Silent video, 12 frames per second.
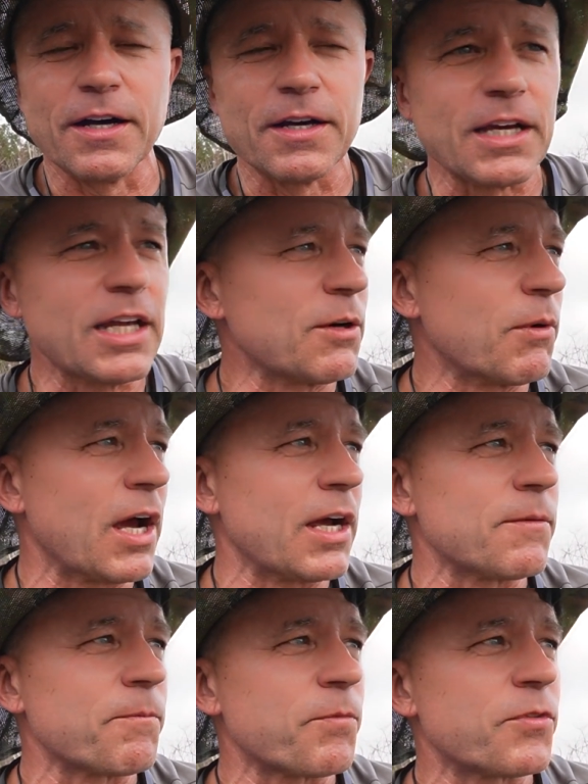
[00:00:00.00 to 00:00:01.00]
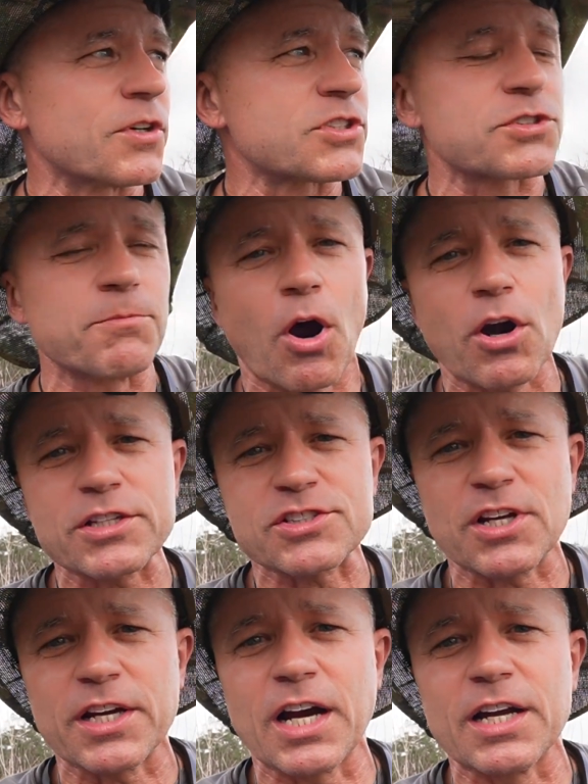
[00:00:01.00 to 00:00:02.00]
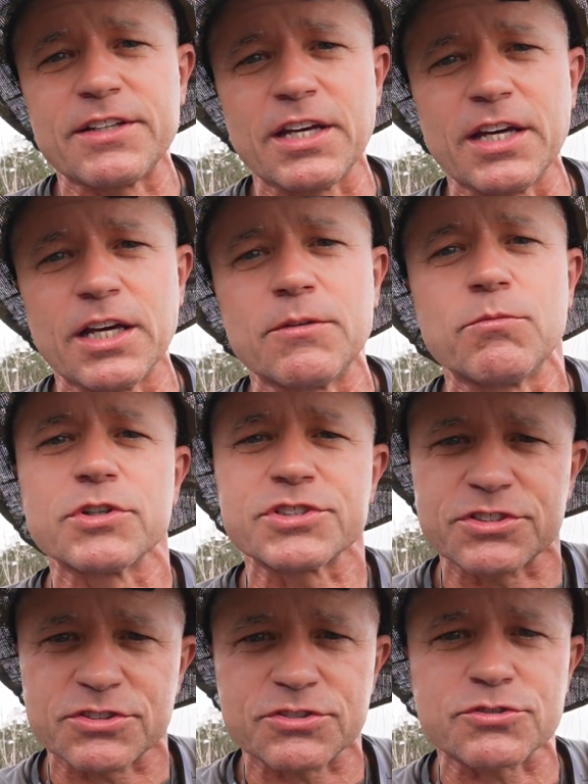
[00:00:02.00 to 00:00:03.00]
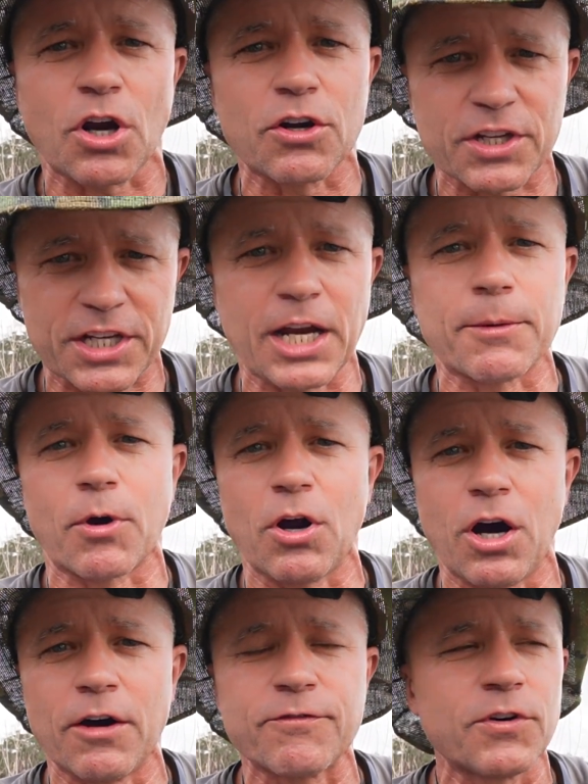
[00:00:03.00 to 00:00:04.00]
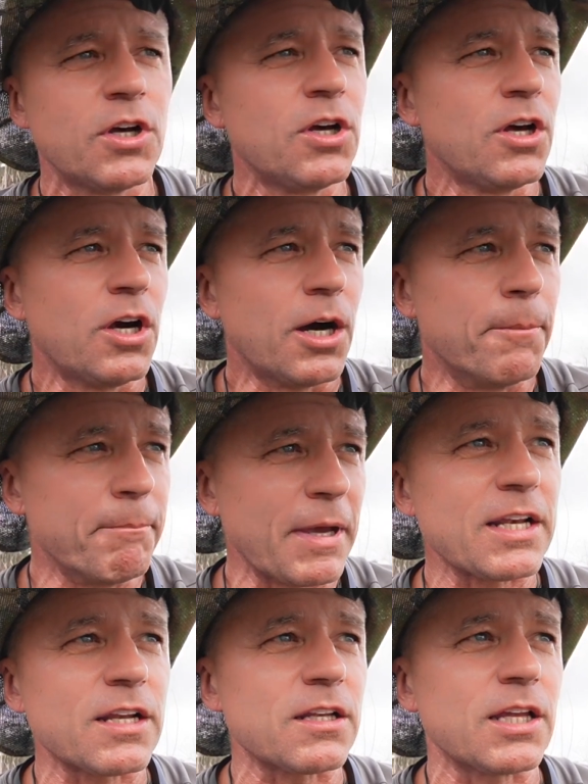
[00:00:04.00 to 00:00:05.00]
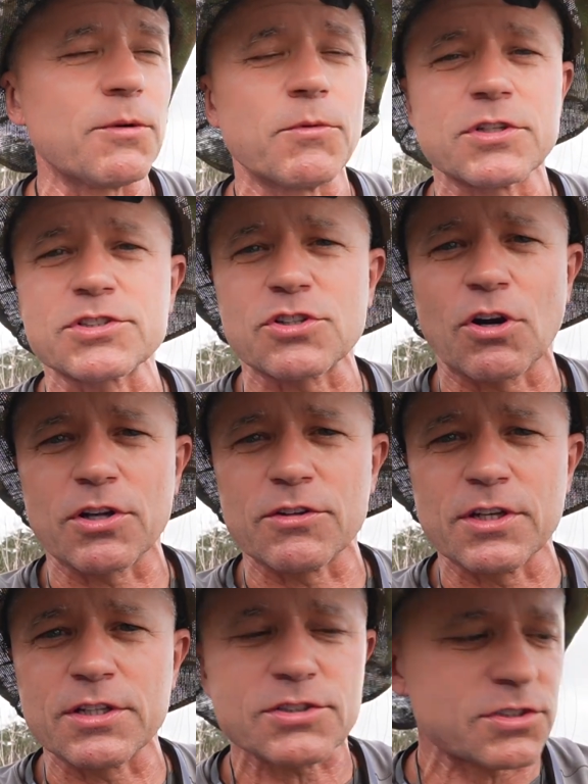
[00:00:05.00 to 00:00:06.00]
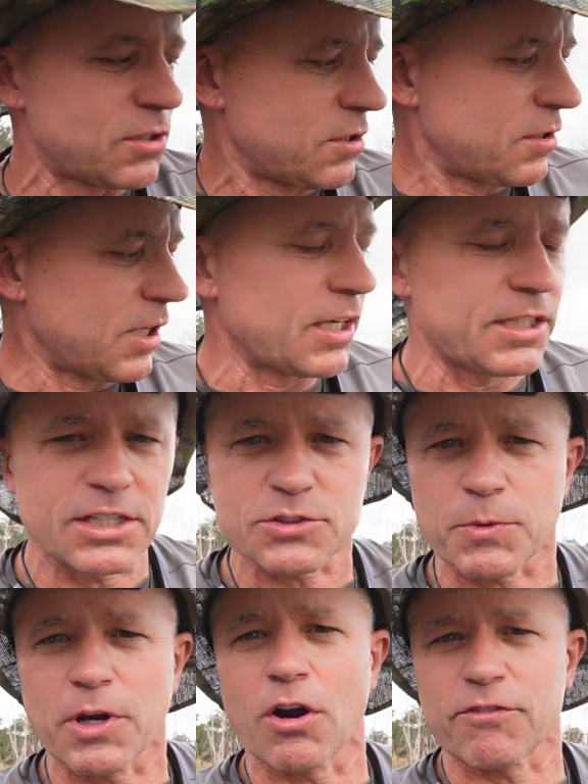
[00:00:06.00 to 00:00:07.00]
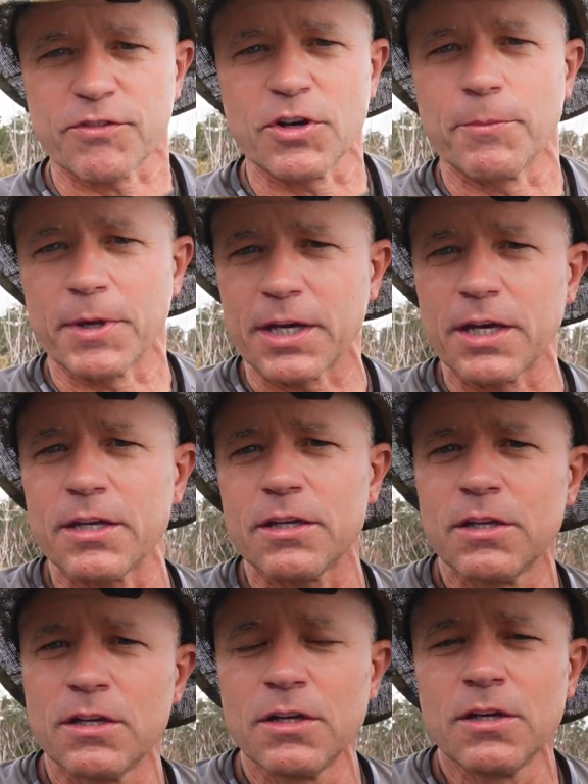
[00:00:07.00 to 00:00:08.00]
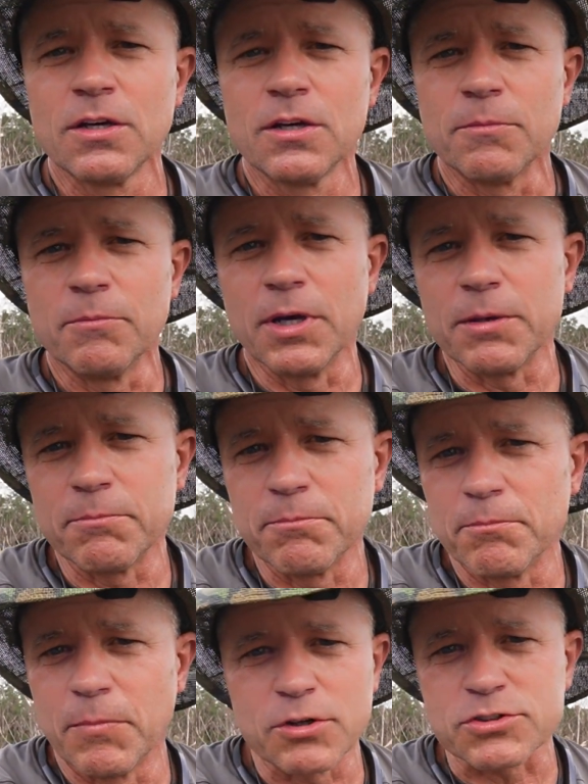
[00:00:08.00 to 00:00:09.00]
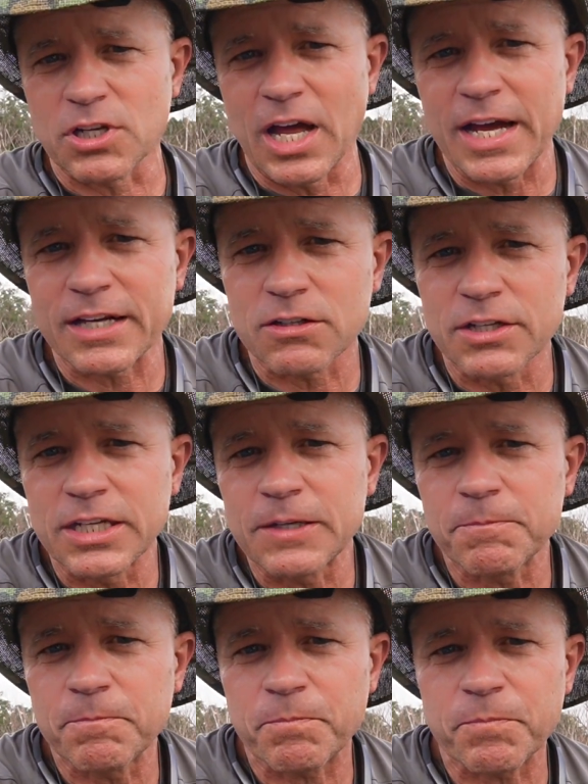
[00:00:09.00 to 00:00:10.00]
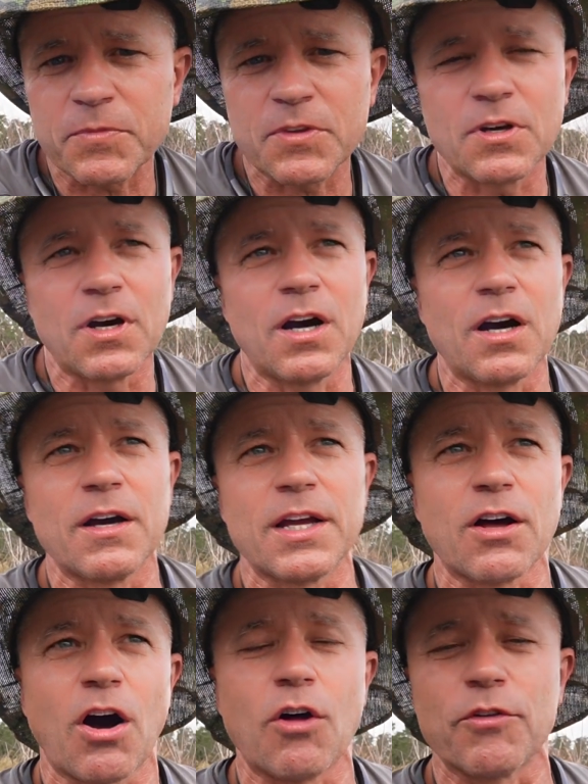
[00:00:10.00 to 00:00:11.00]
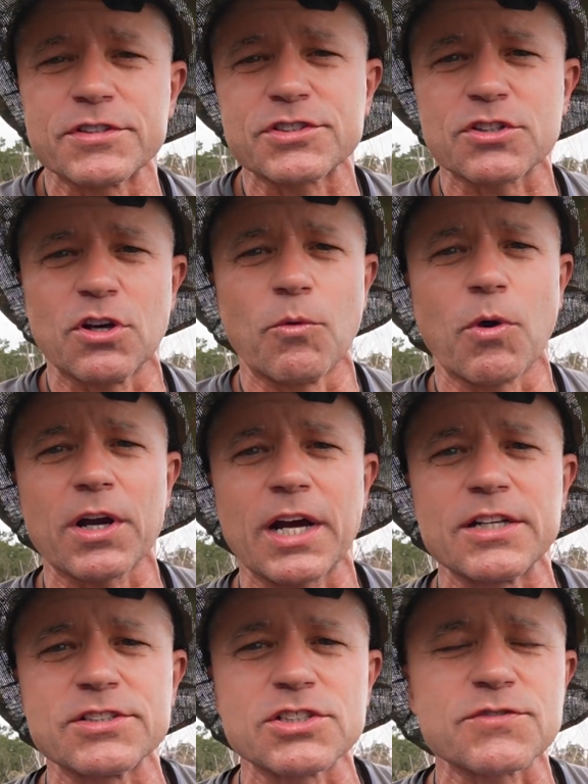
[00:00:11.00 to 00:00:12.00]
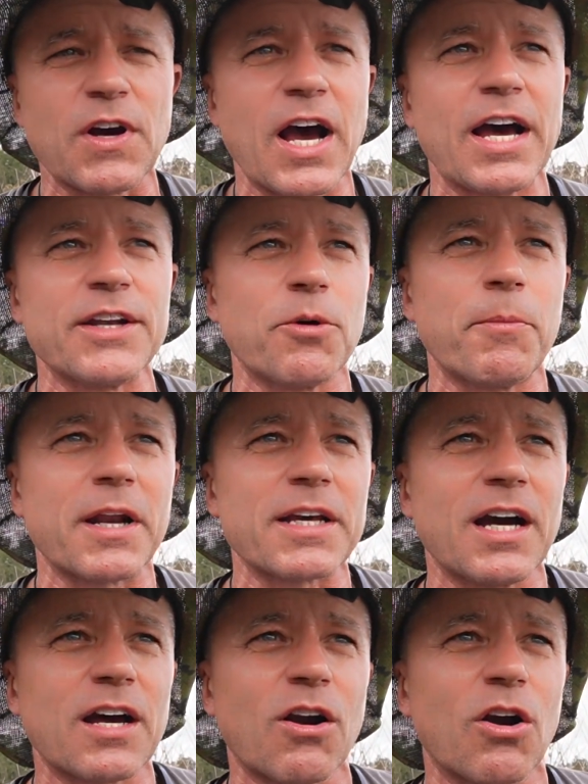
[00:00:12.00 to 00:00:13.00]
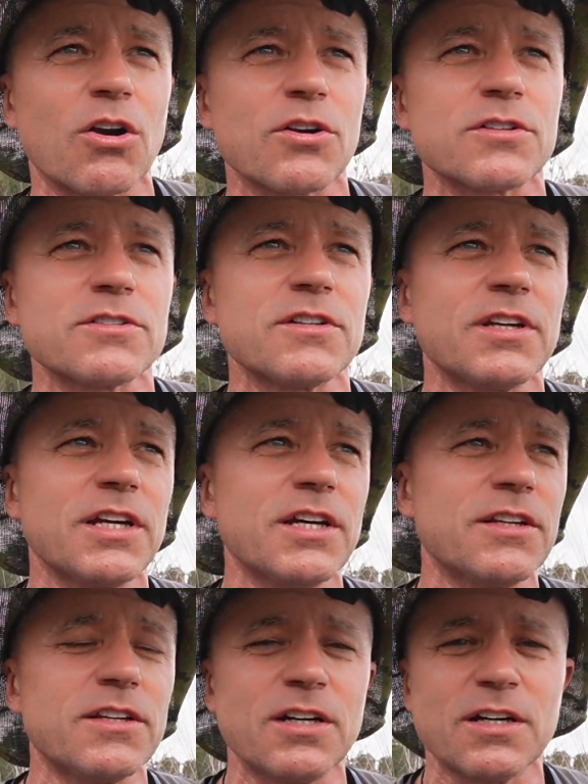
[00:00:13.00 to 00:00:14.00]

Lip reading: anyway, the smartest thing I did was turn the camera off immediately when started this. Now, yes, we are filming it, but most likely all this is going to work out just fine. Nobody got hurt, and